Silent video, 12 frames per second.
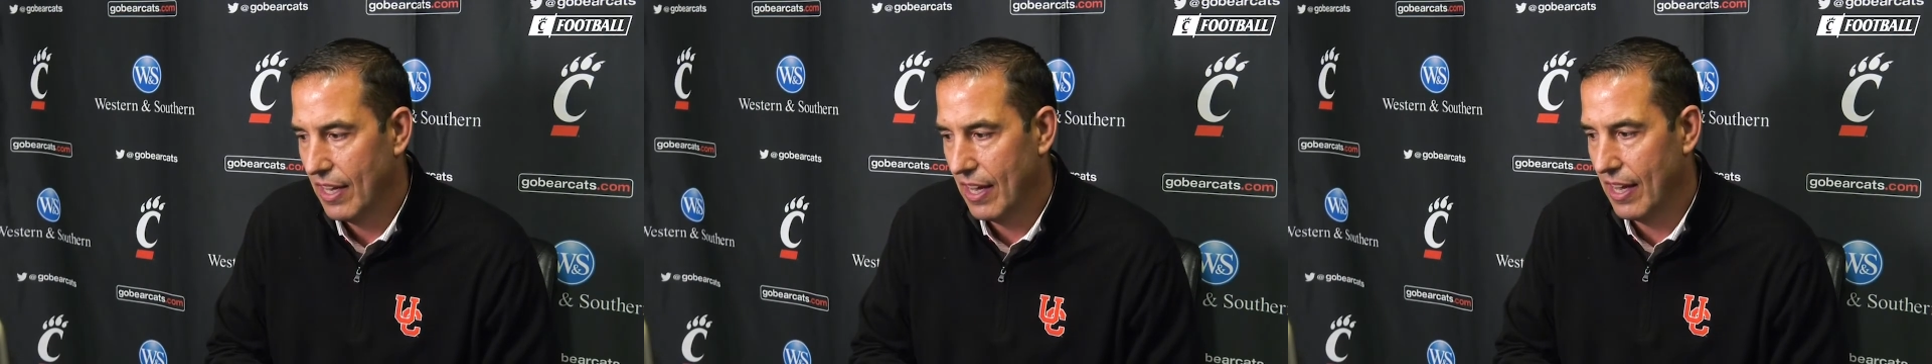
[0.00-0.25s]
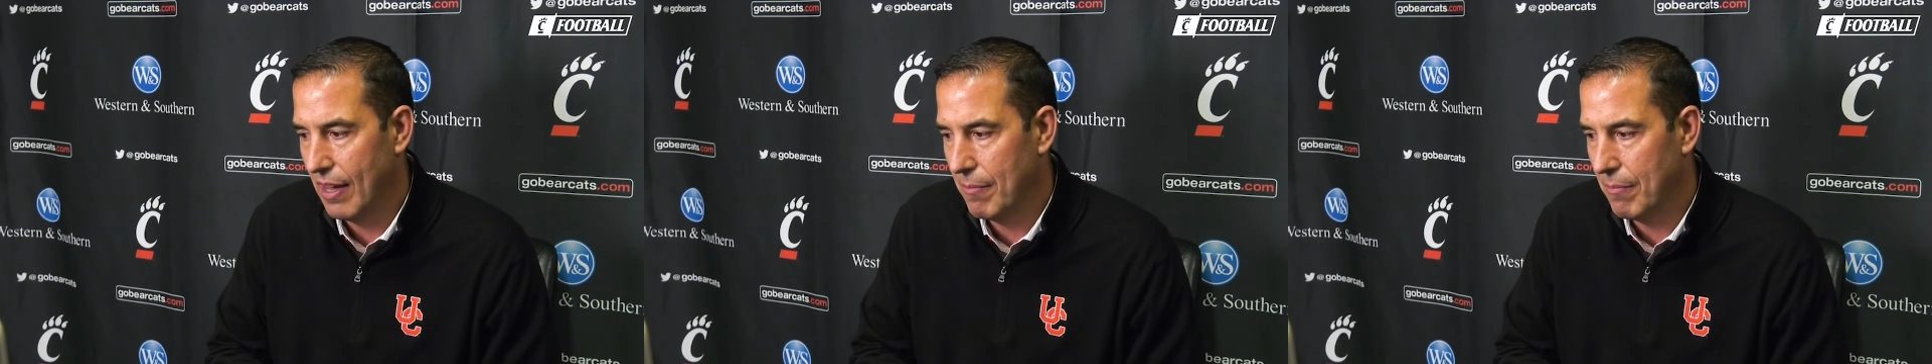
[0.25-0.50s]

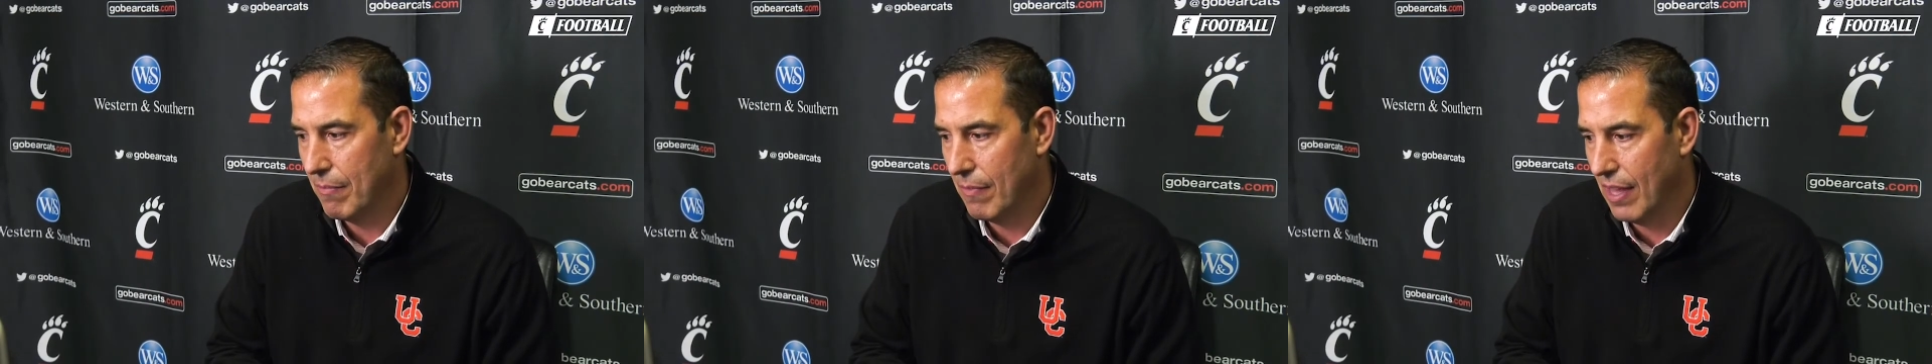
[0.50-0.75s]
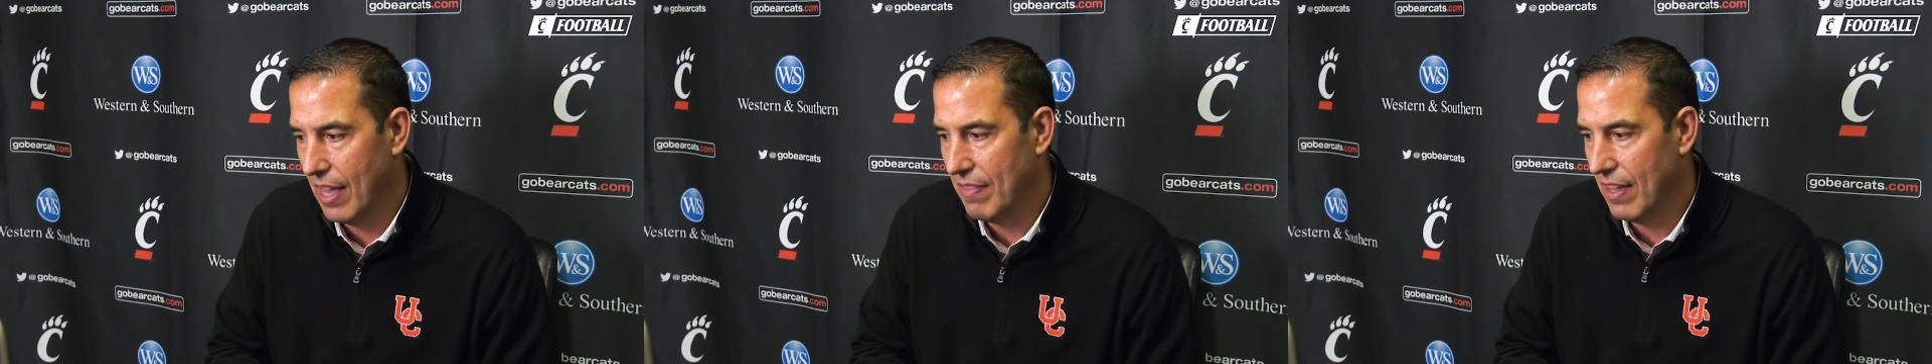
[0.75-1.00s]
and
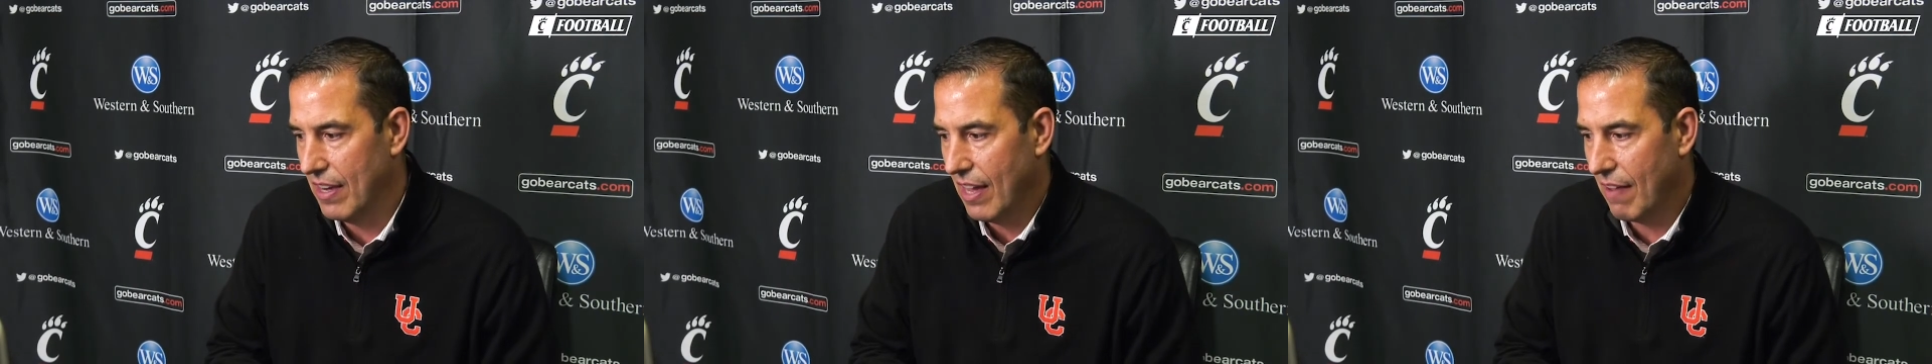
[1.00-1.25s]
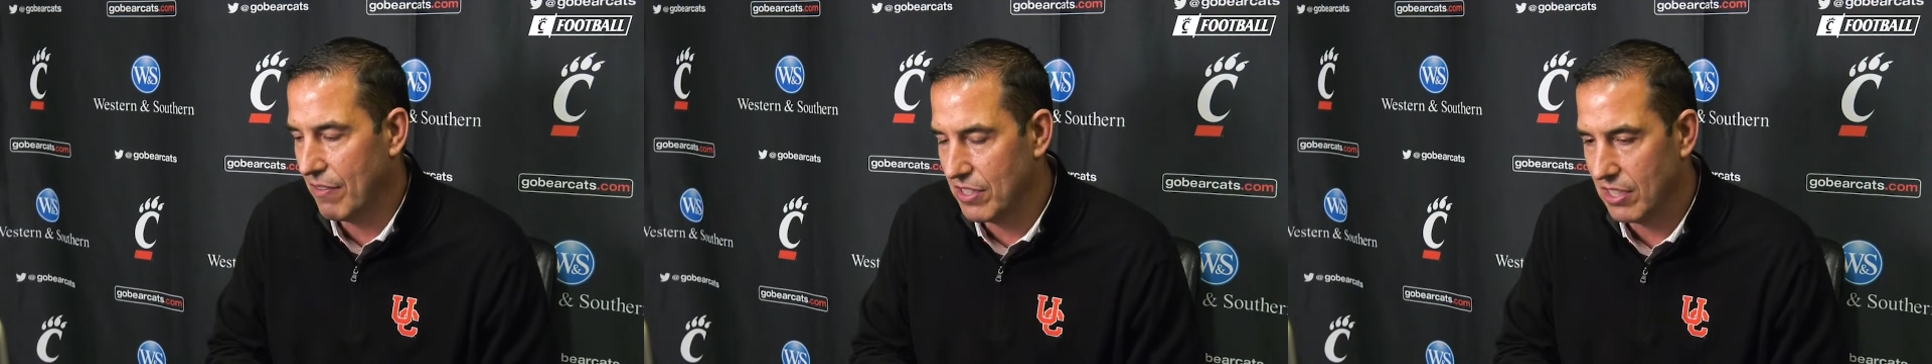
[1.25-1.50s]
then
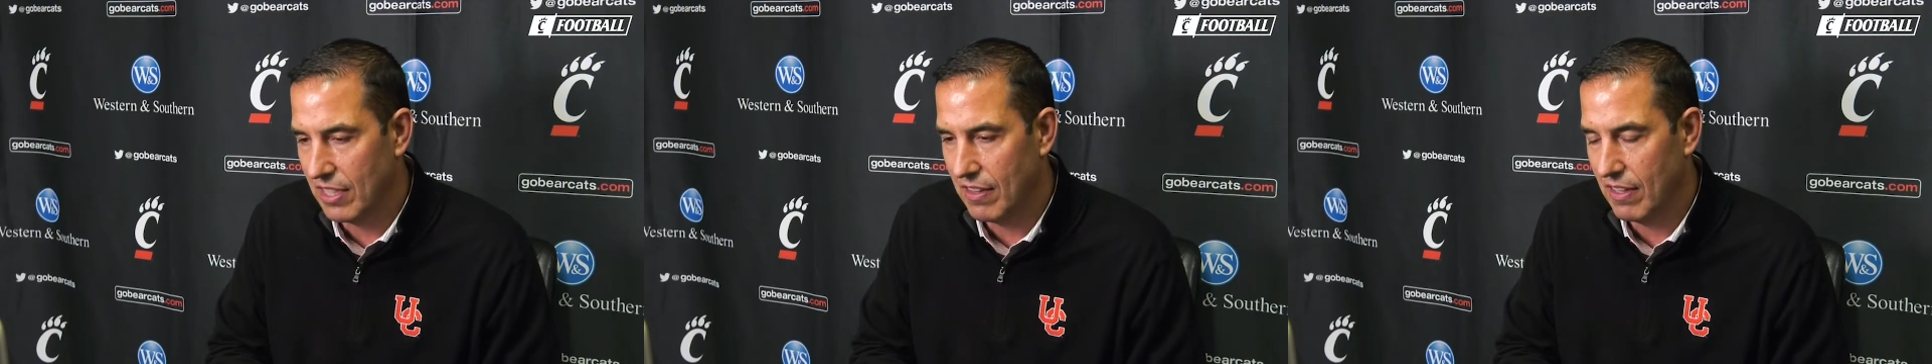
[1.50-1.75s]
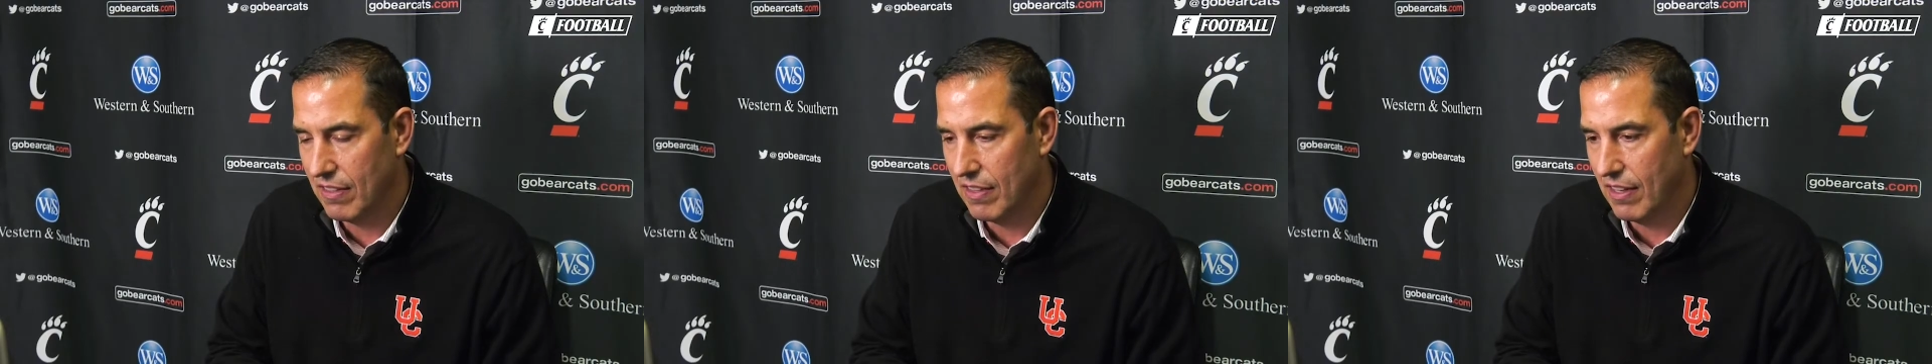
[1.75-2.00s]
obviously
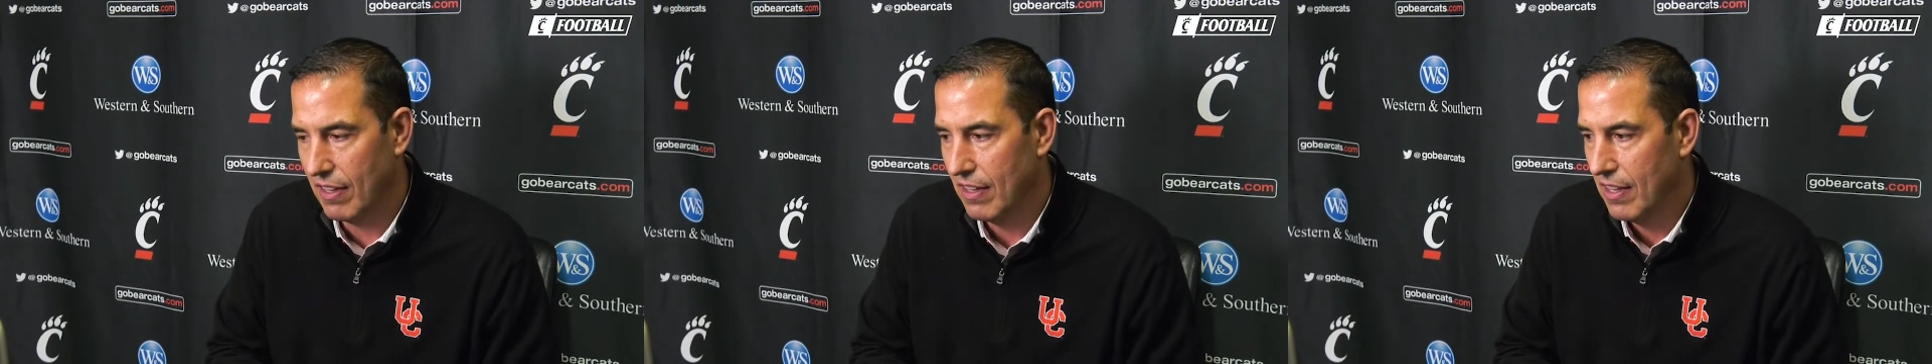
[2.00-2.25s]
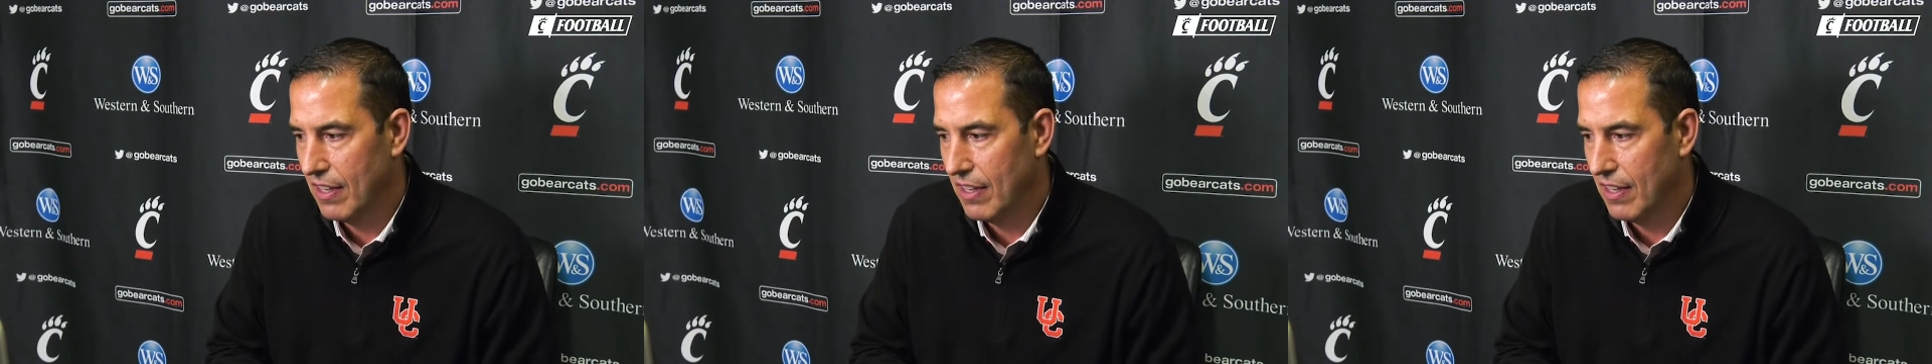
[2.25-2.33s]
the